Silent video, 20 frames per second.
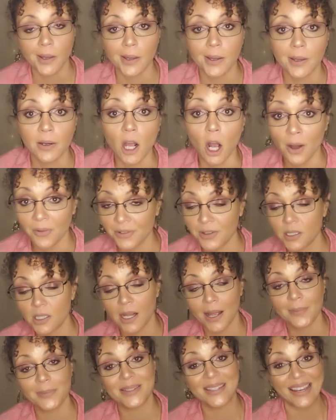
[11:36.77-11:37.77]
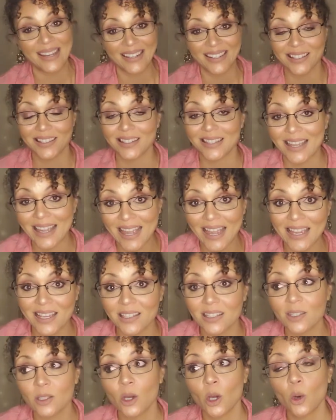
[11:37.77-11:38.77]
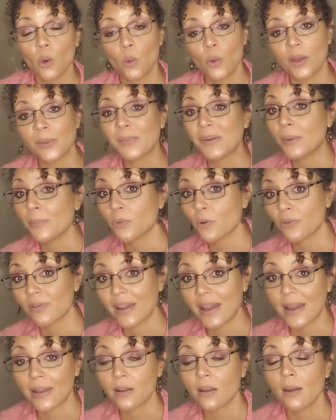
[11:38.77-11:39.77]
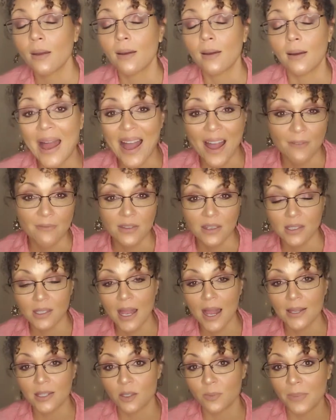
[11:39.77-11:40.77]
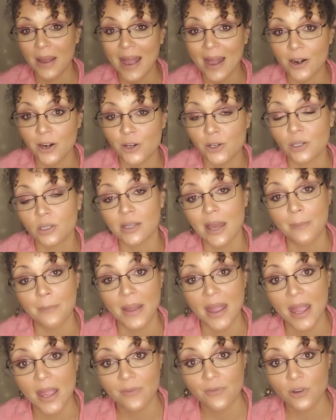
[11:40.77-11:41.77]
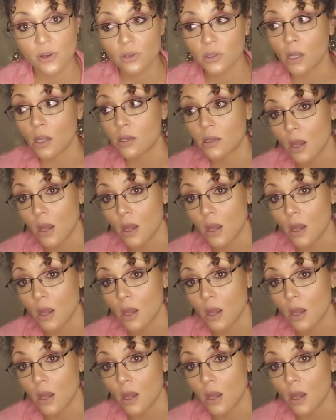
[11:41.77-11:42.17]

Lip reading: And oftentimes that is the case with people that have these kinds of patterns and behaviors.